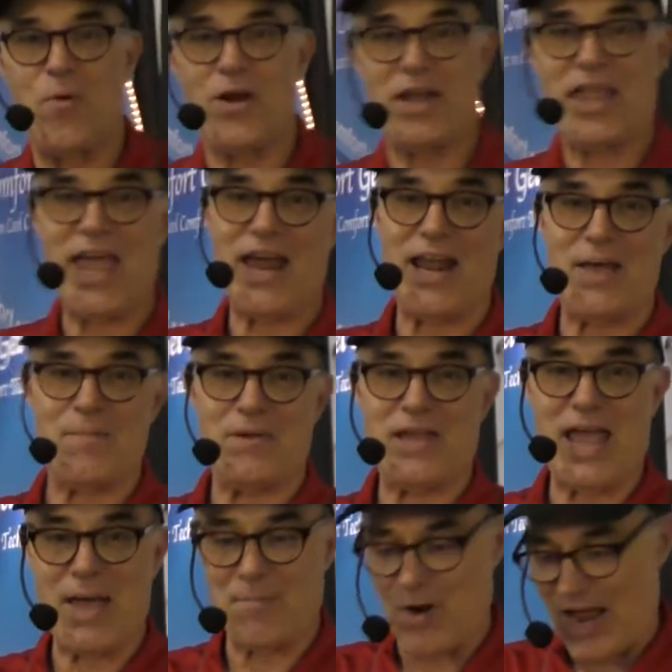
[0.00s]
point a
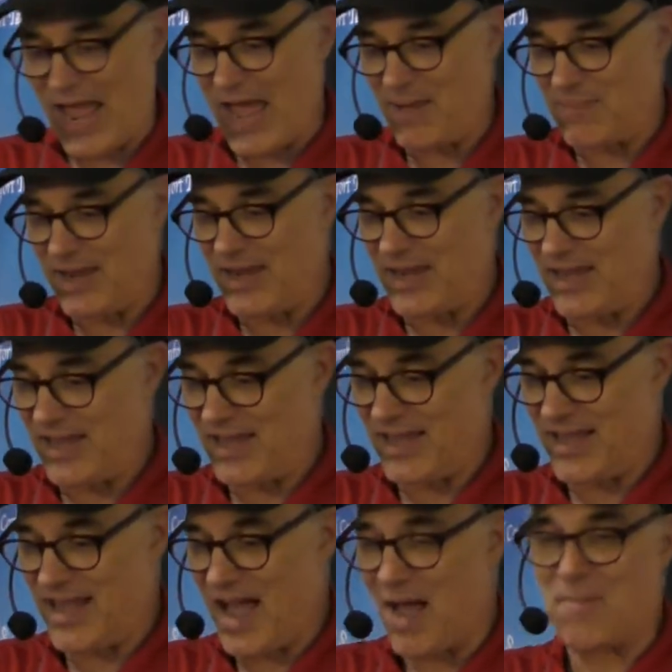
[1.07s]
camera at me.
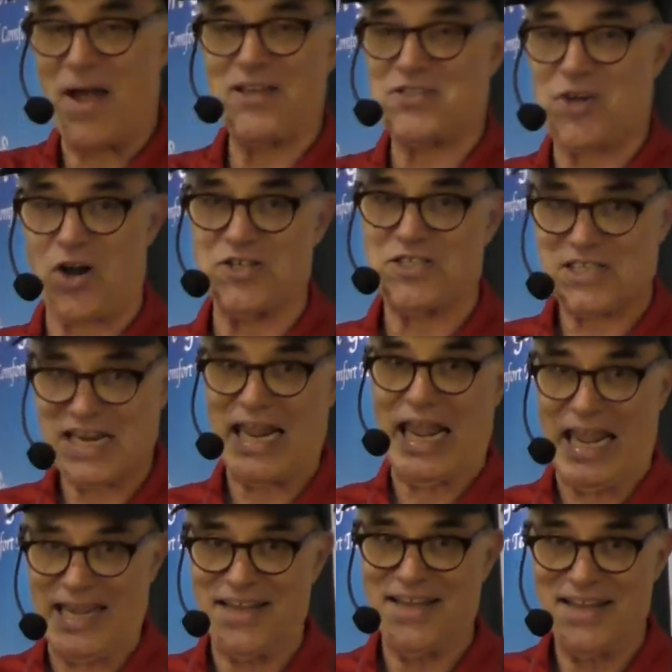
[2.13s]
I might start
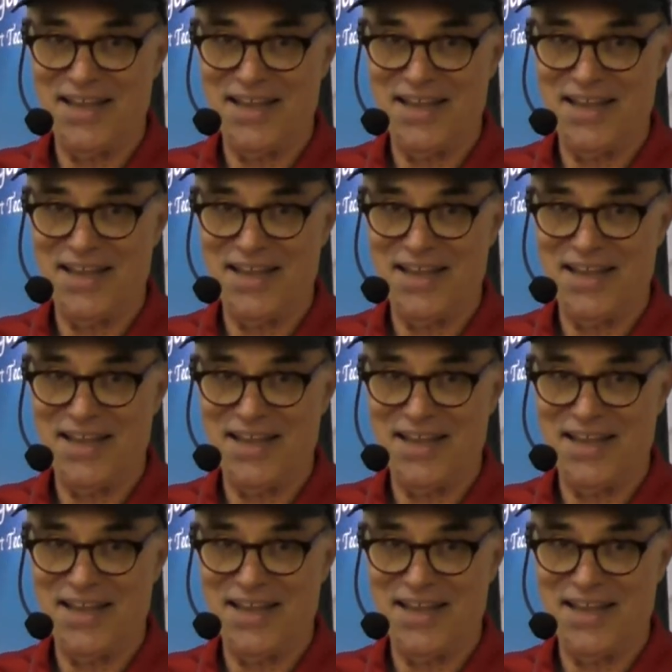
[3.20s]
singing.